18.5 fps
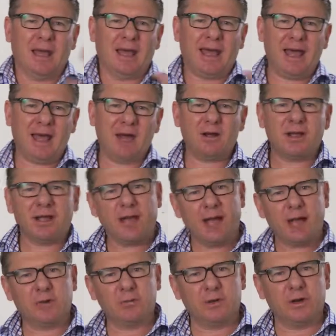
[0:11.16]
How
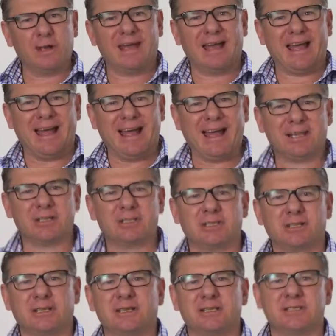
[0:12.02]
can we
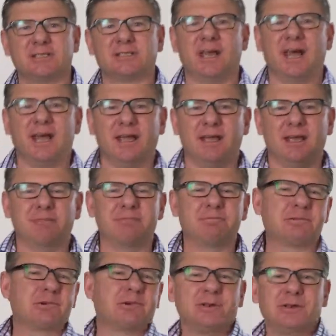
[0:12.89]
actually say
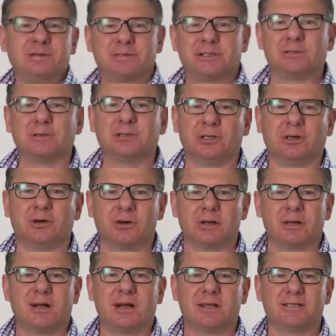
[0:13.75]
and prove to an
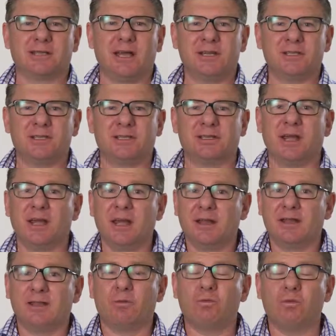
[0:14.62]
organization
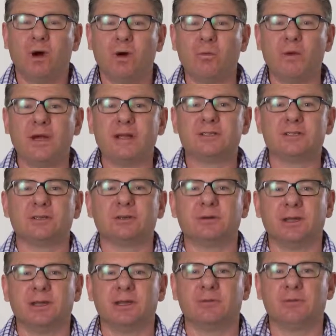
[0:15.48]
that what we're
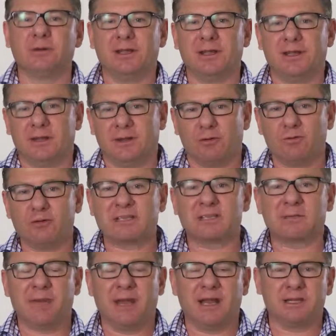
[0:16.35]
doing within the
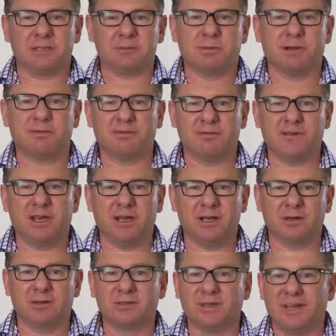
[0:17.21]
risk management
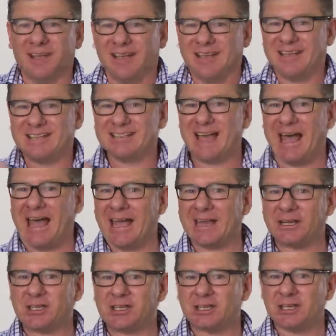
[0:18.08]
field is
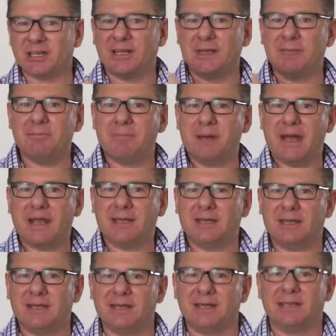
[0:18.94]
actually
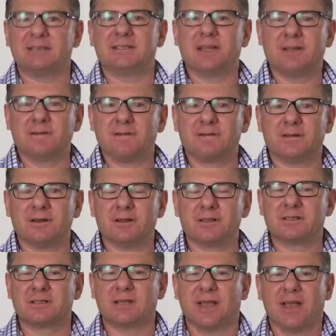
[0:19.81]
making a
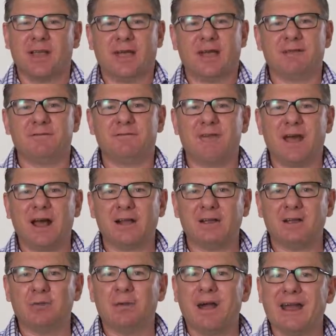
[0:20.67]
difference and
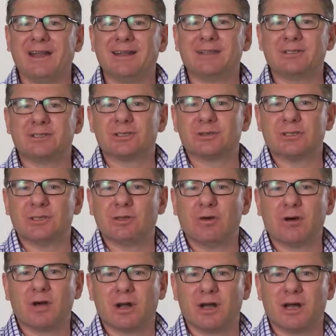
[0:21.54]
value adding to the
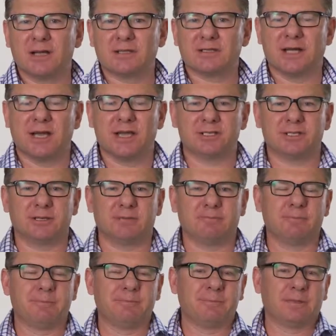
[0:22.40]
organization?